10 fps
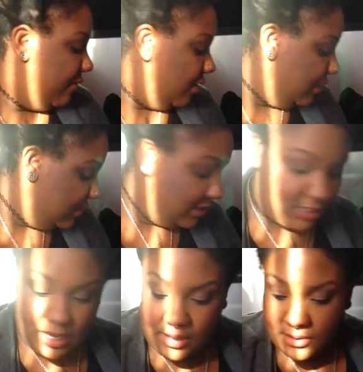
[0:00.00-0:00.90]
So this is
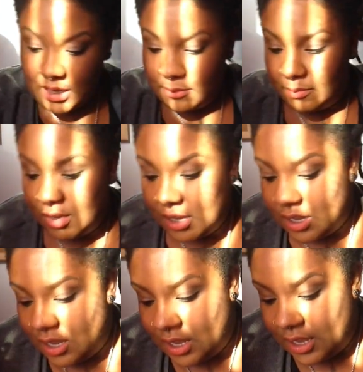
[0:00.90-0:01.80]
nice. I'm
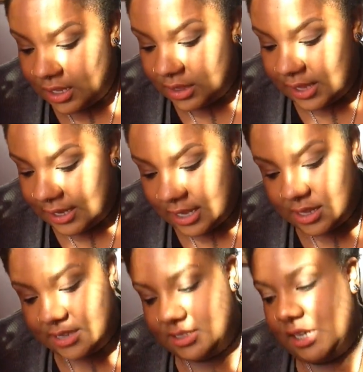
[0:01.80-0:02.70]
liking
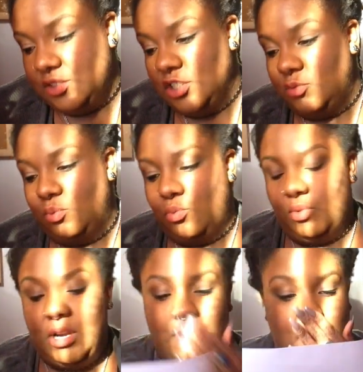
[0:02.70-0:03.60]
this, and I'll just
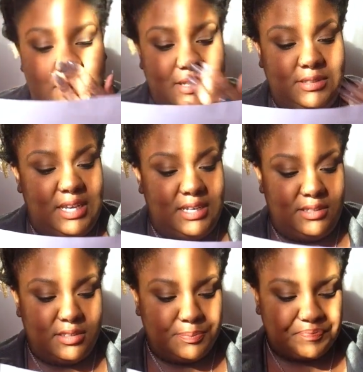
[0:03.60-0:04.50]
read about what it
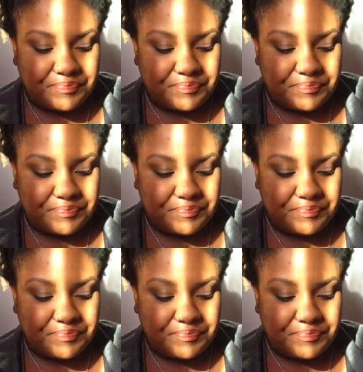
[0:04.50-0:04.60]
says.